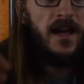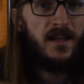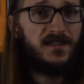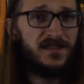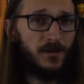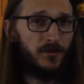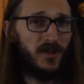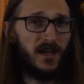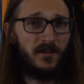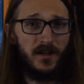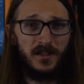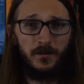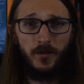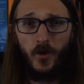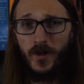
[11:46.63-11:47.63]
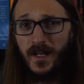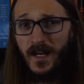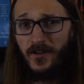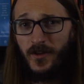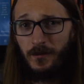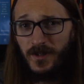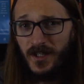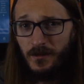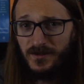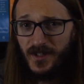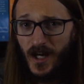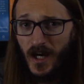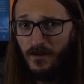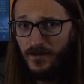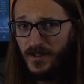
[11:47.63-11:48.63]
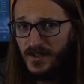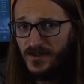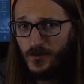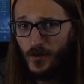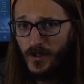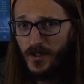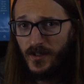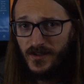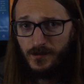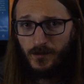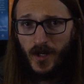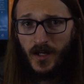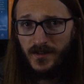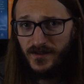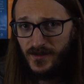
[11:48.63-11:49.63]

And something I like to point out that becomes obvious when it is brought